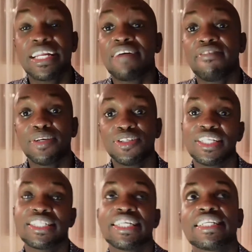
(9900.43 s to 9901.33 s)
affirmation.
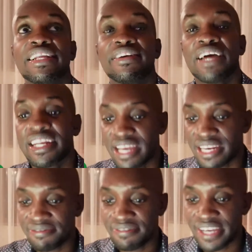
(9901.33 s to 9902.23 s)
It's just a
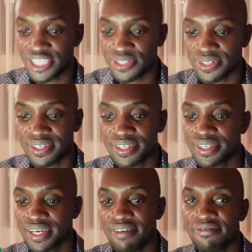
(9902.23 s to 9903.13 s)
reflection.
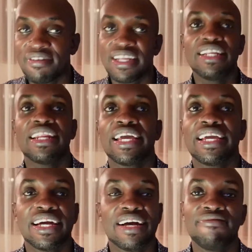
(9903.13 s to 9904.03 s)
I'm feeling like
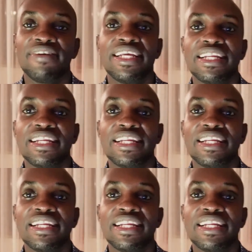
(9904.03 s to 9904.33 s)
I'm feeling